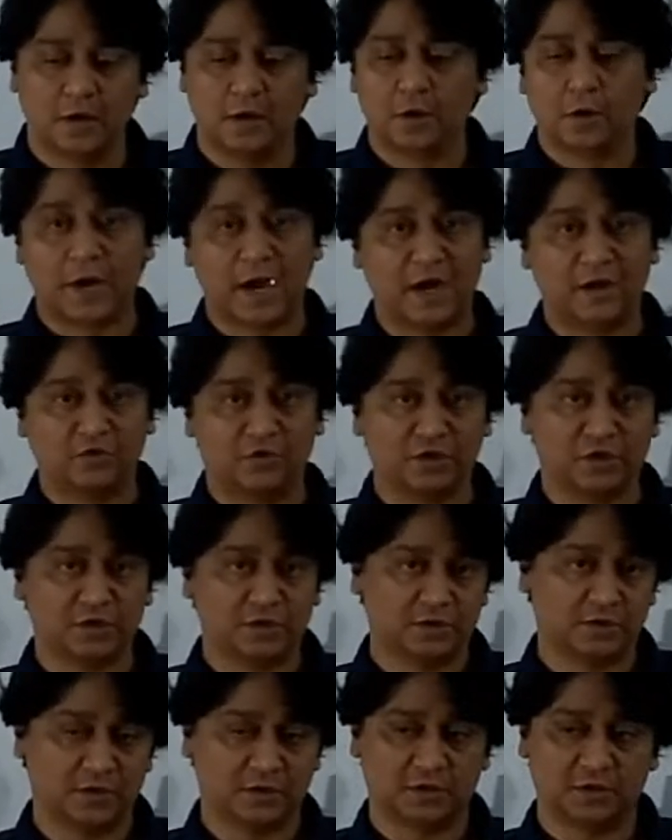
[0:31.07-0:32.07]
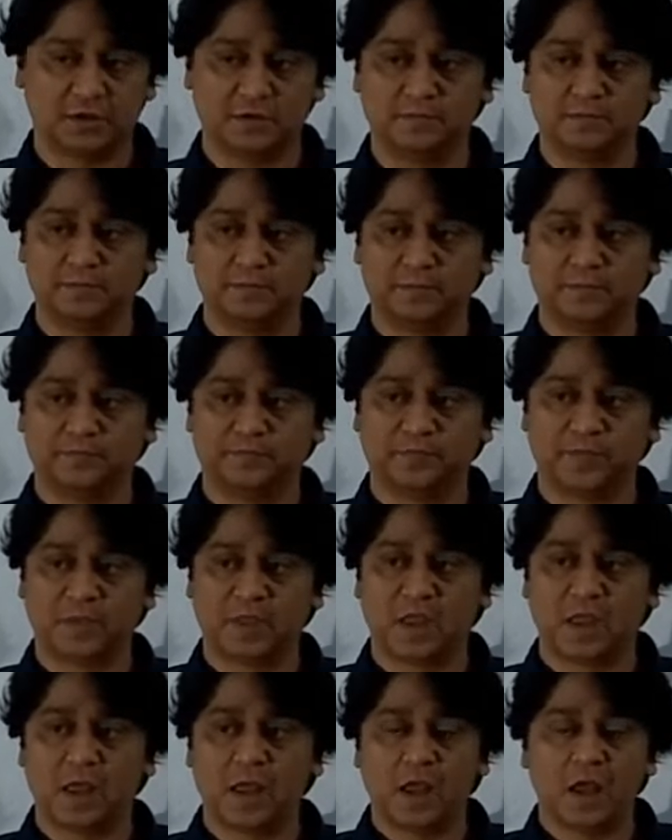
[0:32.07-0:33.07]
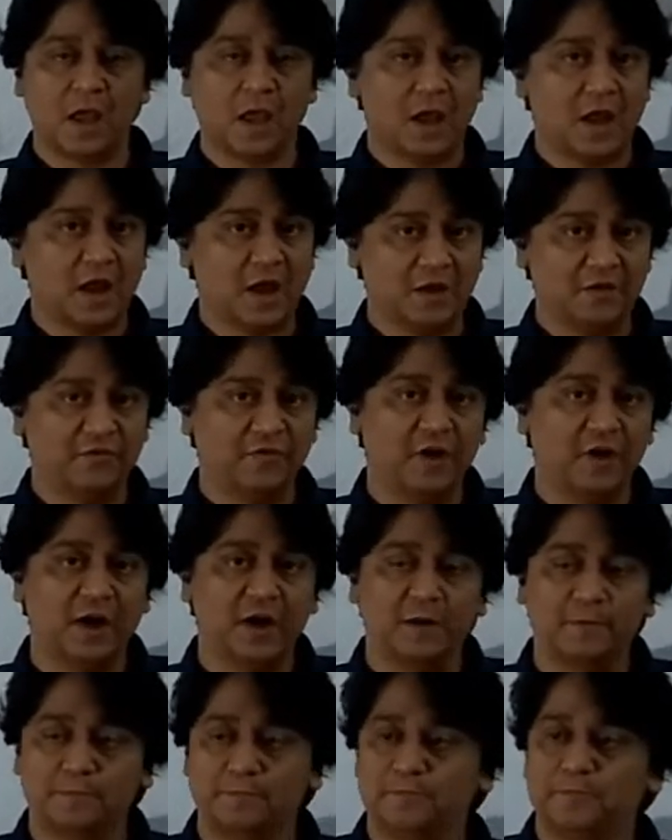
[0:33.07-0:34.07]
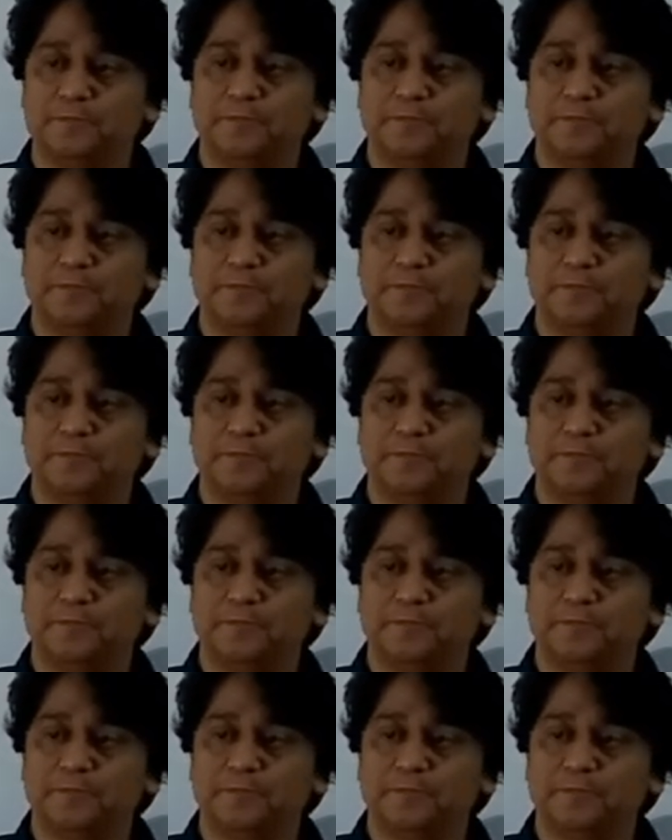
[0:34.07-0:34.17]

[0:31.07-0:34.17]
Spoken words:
Look at this system. If I